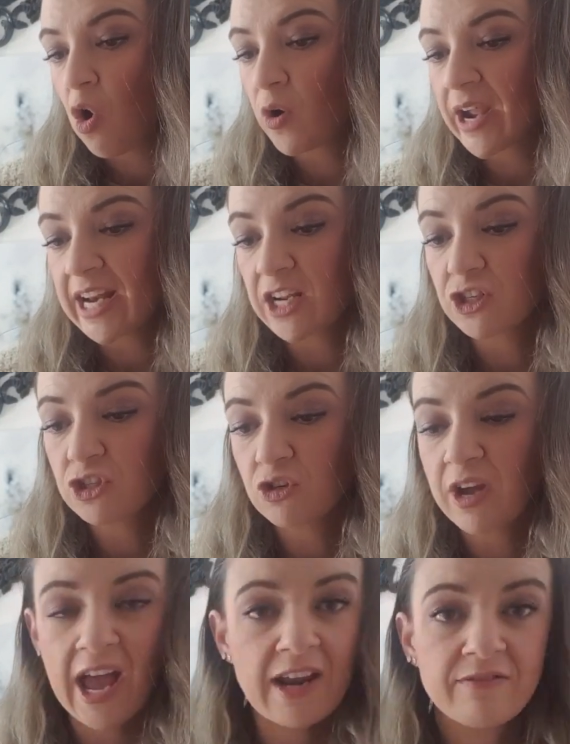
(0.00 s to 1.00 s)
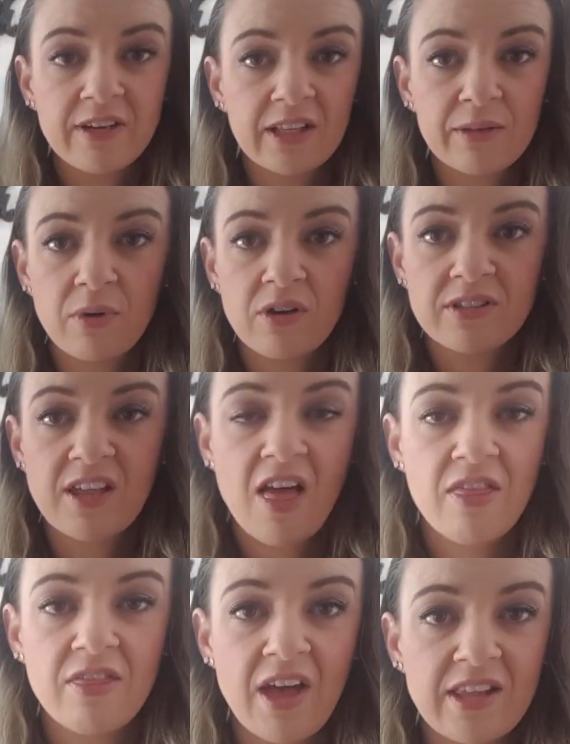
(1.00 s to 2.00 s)
organic sugar and vanilla pods.
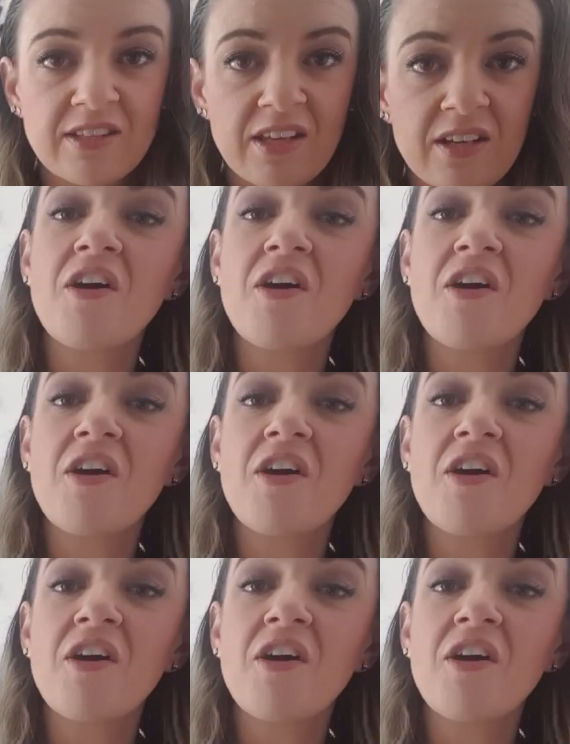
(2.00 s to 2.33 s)
That's it.